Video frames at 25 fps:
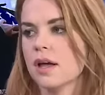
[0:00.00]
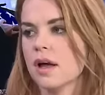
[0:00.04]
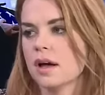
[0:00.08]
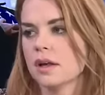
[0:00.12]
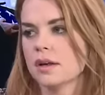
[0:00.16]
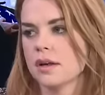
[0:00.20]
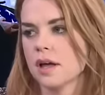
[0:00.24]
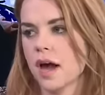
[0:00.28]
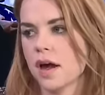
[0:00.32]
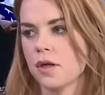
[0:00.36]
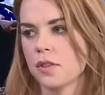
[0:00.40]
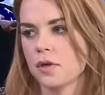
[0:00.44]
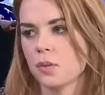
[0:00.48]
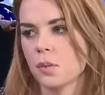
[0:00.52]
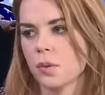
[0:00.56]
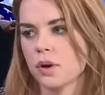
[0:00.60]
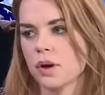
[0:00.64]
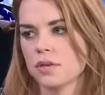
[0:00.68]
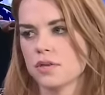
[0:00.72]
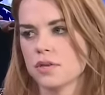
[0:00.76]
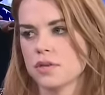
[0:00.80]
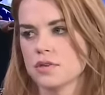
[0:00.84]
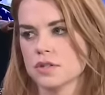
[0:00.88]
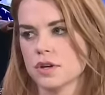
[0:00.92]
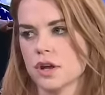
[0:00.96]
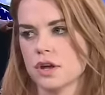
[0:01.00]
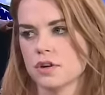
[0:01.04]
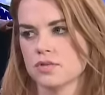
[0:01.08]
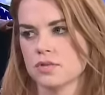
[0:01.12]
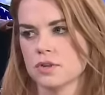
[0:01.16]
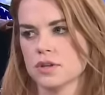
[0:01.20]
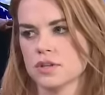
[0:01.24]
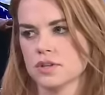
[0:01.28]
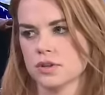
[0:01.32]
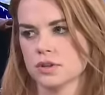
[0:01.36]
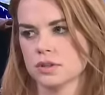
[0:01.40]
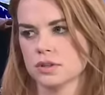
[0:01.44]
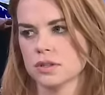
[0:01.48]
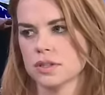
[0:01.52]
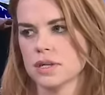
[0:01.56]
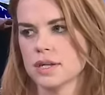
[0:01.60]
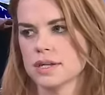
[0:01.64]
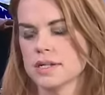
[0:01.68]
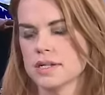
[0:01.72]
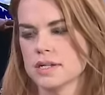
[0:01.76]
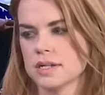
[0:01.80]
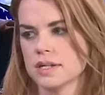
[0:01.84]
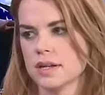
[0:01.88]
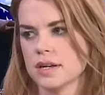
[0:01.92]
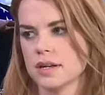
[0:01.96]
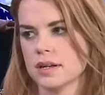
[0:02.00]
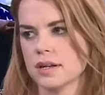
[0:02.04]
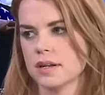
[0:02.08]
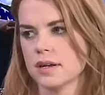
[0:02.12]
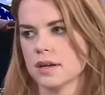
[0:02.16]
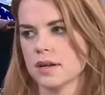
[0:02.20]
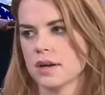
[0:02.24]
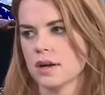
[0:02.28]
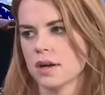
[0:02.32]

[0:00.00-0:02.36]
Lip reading: Neither one of those countries are listed